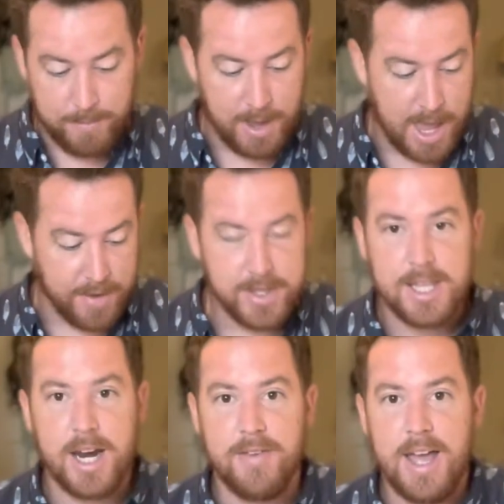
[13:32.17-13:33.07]
everything
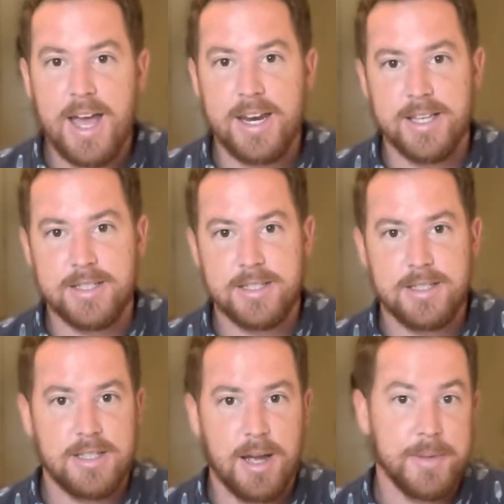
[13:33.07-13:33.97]
that I've had,
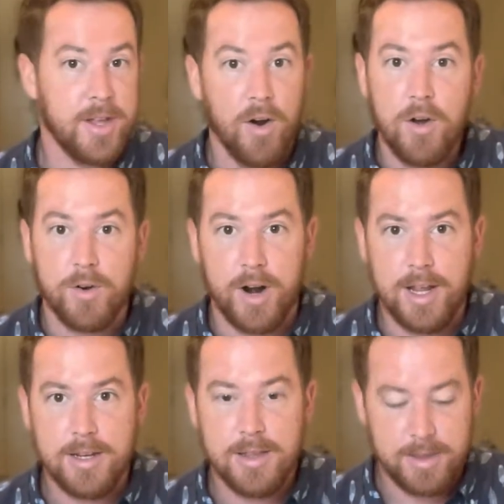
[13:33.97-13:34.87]
they're all
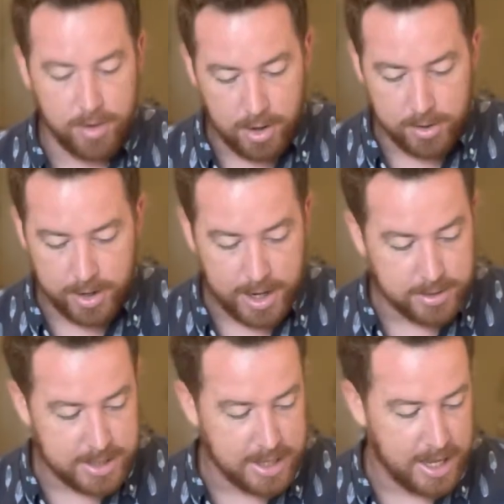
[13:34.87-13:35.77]
great. They're all great, I'll
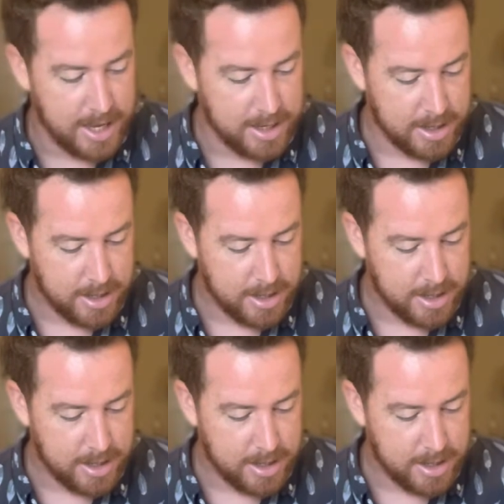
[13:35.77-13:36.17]
say that.